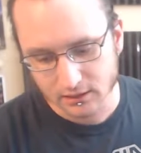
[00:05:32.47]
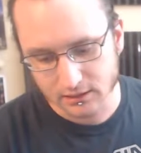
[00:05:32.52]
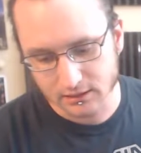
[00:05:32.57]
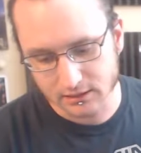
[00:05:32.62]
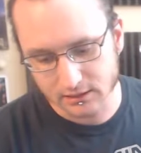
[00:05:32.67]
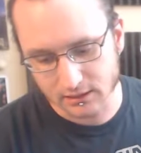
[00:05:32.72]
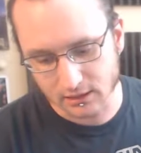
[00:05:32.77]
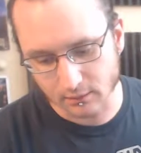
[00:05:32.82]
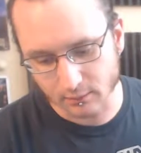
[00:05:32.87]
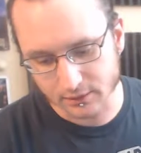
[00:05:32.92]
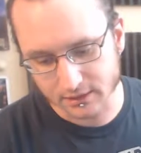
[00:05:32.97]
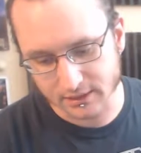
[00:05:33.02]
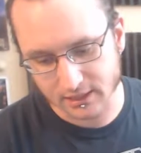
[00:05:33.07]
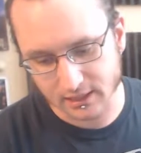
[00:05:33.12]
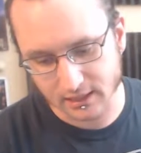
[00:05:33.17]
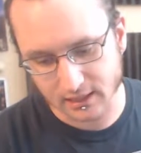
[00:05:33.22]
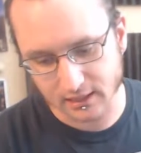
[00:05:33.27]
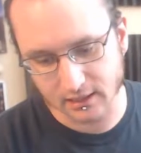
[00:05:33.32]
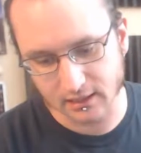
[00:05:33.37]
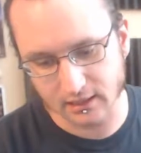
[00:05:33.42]
Double
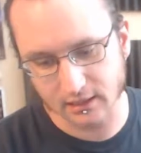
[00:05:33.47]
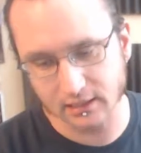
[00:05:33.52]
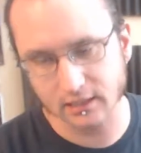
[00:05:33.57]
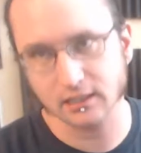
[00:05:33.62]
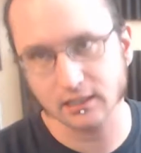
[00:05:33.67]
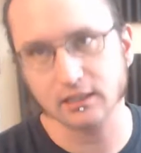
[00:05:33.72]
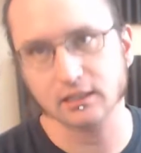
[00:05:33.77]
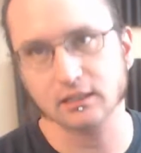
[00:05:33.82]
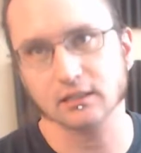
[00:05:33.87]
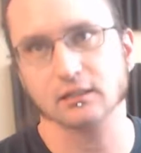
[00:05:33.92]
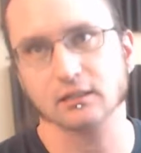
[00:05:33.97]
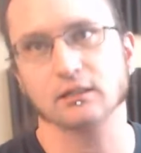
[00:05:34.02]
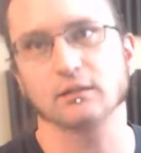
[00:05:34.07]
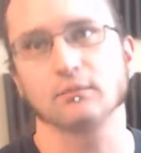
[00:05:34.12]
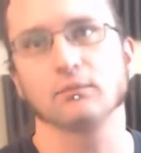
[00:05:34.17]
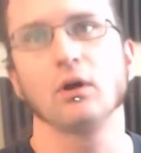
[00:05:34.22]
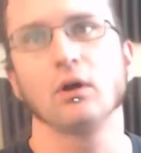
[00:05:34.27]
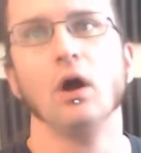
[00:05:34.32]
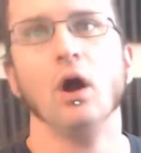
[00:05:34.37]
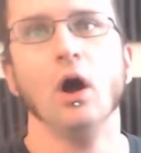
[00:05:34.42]
time.
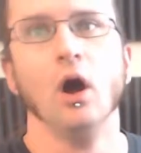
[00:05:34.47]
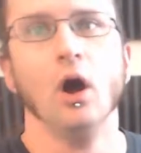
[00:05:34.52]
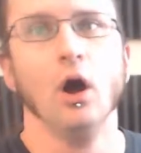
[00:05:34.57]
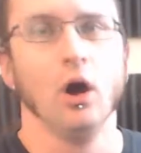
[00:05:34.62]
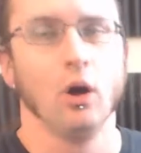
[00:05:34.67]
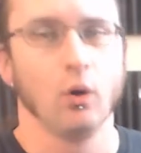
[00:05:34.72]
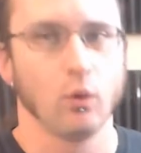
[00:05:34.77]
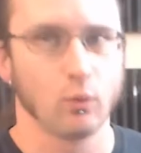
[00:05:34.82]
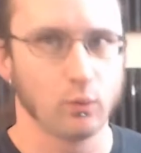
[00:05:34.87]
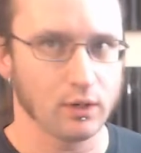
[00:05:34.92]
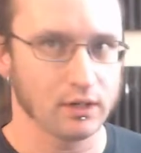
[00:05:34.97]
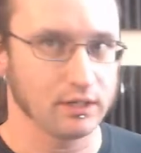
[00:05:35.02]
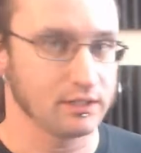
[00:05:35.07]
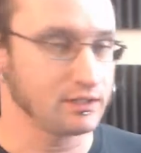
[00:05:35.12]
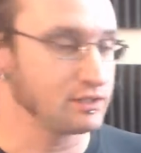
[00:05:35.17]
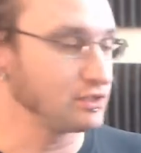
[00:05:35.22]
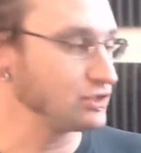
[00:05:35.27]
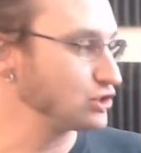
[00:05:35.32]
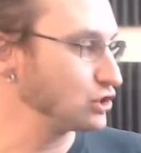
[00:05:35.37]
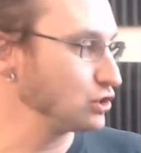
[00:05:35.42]

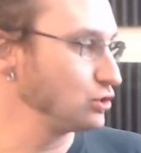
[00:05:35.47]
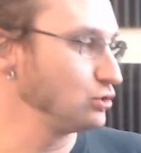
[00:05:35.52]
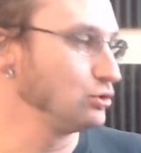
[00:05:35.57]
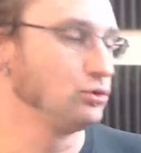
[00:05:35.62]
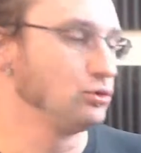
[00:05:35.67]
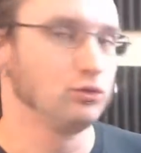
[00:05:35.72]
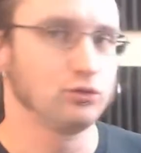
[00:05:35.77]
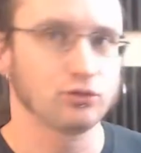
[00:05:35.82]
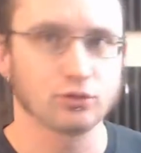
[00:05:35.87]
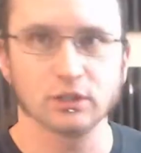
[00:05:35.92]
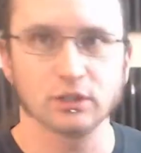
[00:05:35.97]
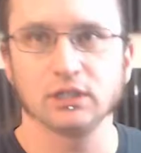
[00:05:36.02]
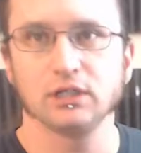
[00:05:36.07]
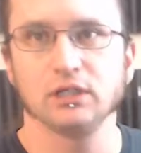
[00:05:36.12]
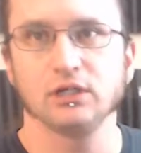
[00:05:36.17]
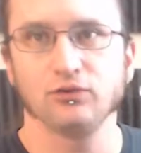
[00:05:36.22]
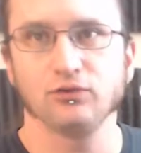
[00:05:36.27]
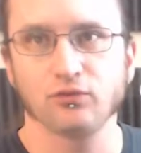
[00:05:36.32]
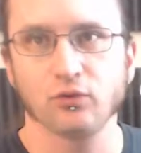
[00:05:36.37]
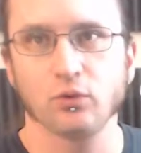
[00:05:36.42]
One, two,
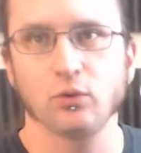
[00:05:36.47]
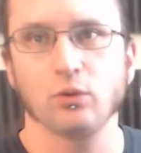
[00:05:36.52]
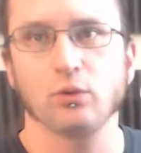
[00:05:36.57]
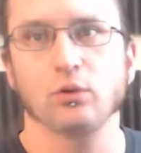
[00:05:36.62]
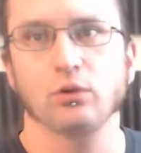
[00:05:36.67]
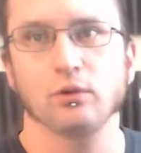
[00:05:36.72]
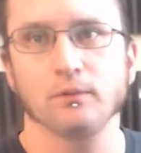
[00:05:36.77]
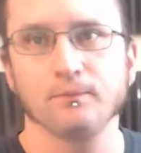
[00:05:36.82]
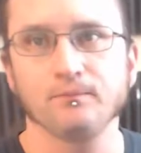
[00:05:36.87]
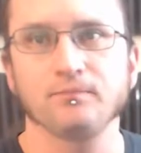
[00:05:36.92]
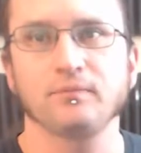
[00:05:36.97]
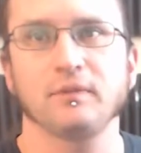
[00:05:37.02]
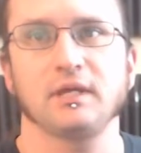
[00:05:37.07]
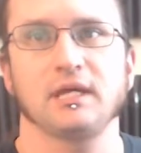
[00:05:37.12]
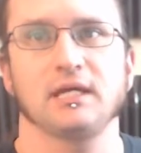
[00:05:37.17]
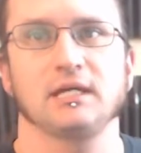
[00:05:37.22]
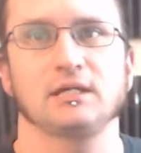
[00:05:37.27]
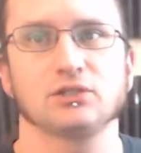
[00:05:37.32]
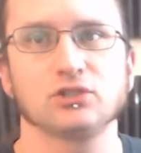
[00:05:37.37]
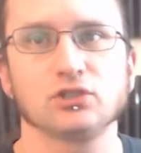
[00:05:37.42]
three, four,
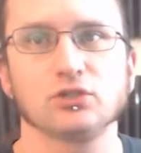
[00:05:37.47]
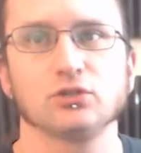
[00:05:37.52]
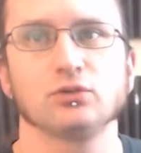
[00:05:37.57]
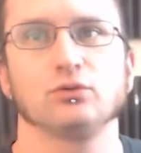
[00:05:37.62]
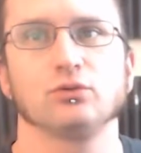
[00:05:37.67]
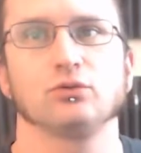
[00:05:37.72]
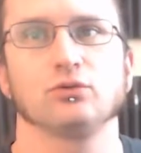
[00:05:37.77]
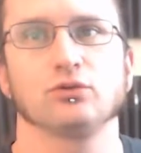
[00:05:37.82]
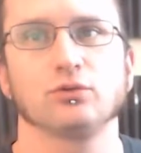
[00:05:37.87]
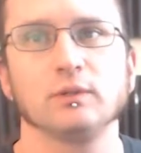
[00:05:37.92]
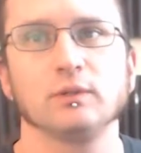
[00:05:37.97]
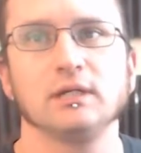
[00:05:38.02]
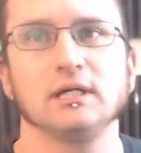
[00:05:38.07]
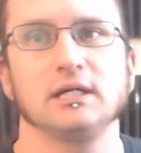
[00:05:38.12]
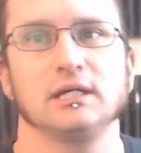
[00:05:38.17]
and two, three,